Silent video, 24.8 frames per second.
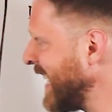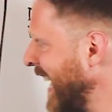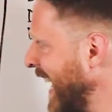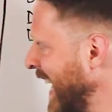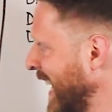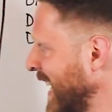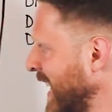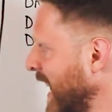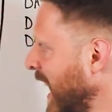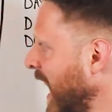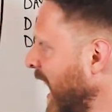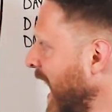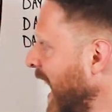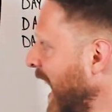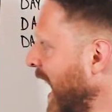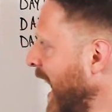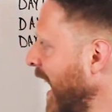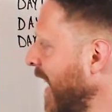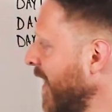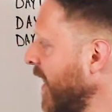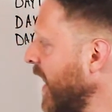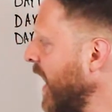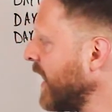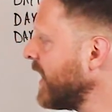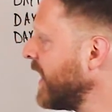ten,
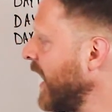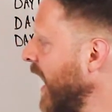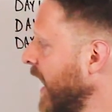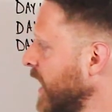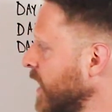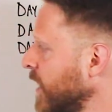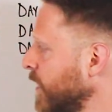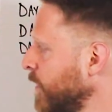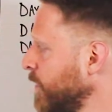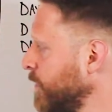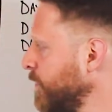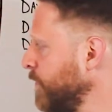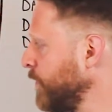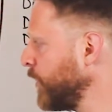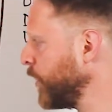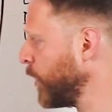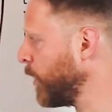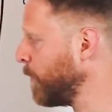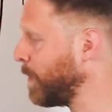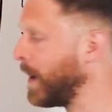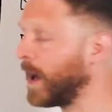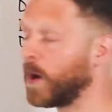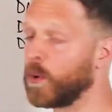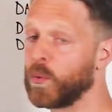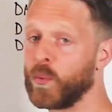and then at the end of, you know,
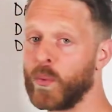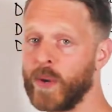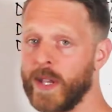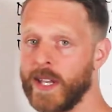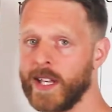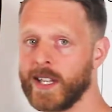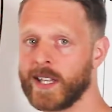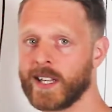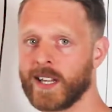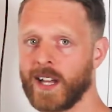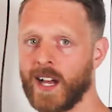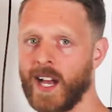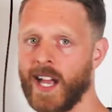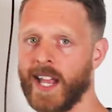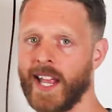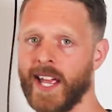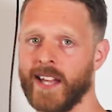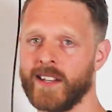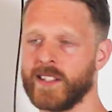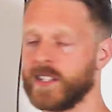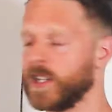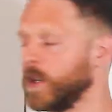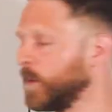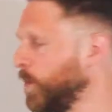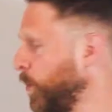about a week, I
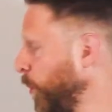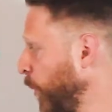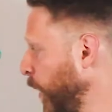end up